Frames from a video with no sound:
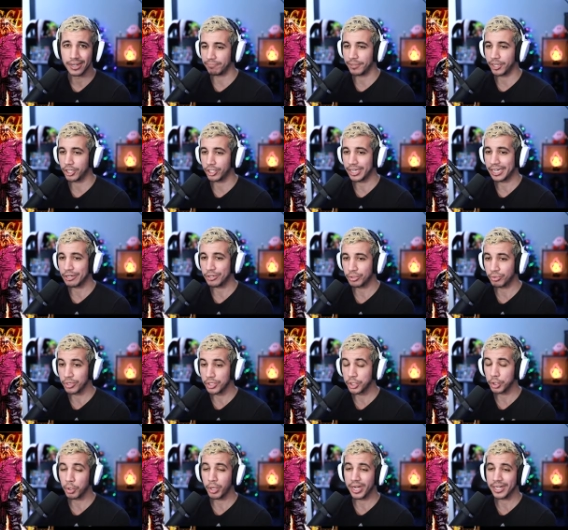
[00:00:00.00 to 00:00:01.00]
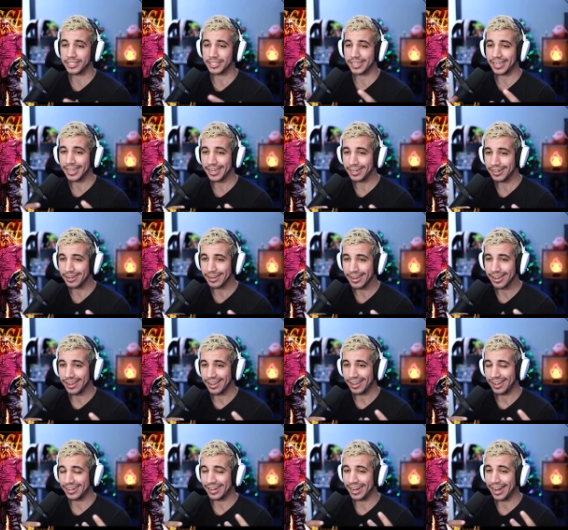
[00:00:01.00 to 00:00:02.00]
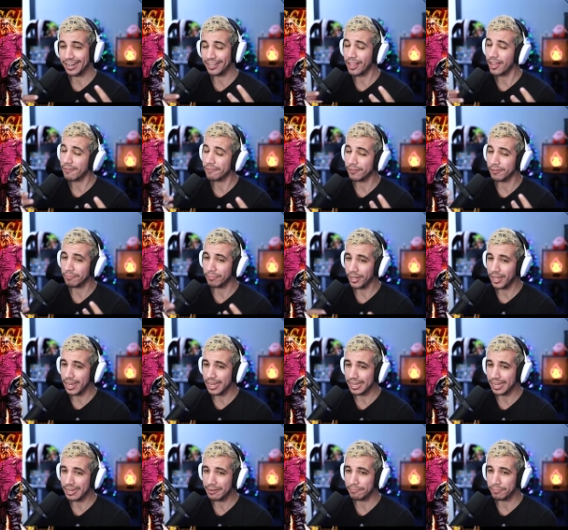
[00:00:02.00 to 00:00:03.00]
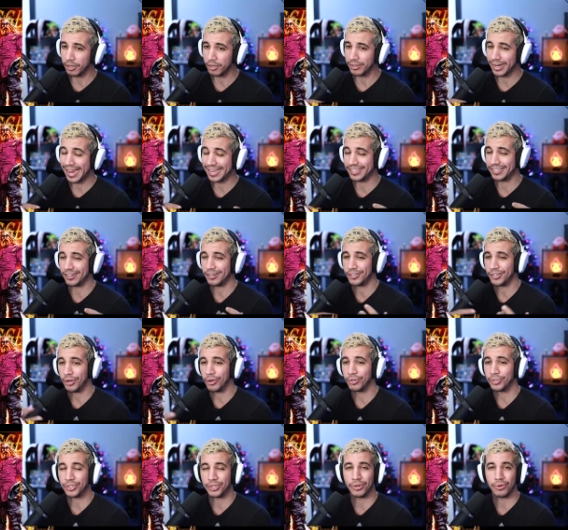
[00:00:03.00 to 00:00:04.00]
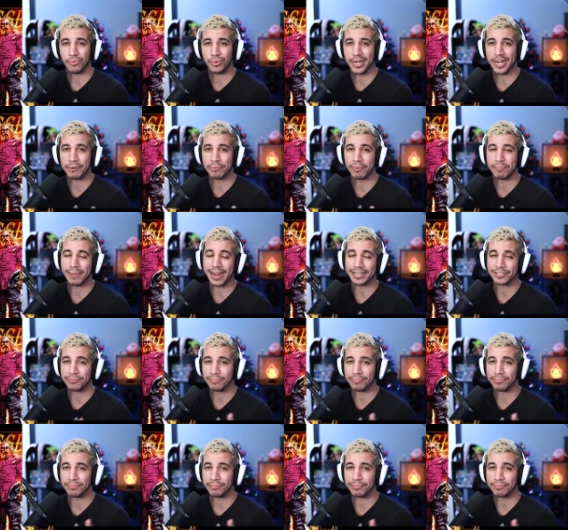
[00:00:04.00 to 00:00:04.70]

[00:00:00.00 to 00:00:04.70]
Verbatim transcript: because I used to enjoy it as a kid and I had a lot of fun playing it, but as an adult when I went back back to